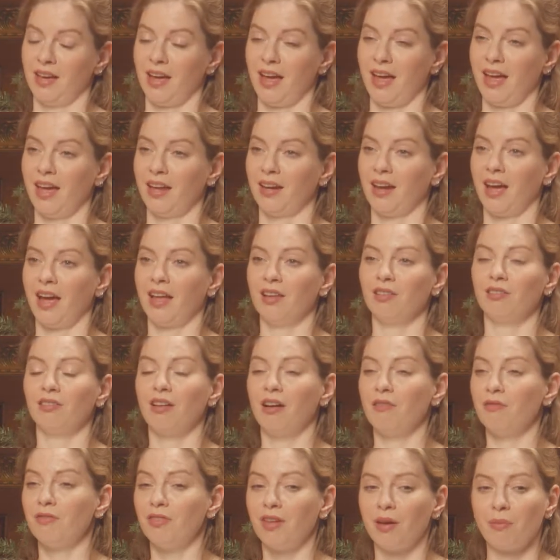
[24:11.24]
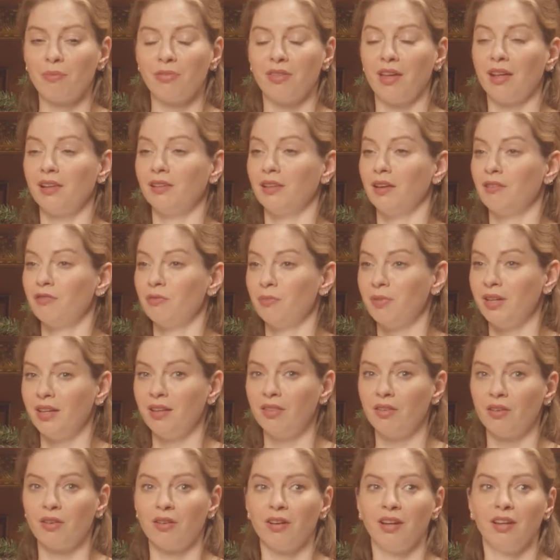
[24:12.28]
And I love them, they love me,
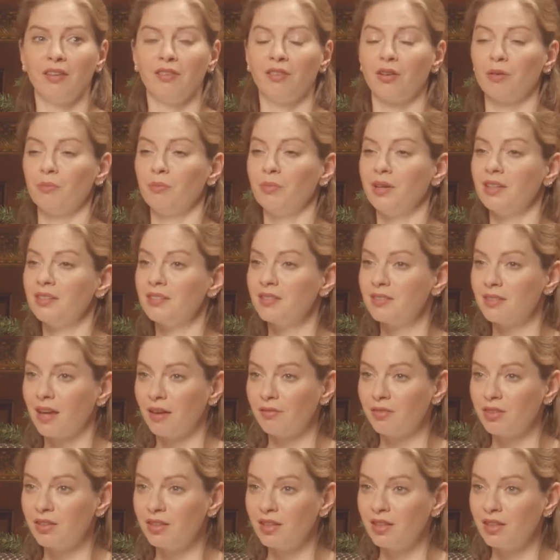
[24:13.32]
they're in their mid-70s,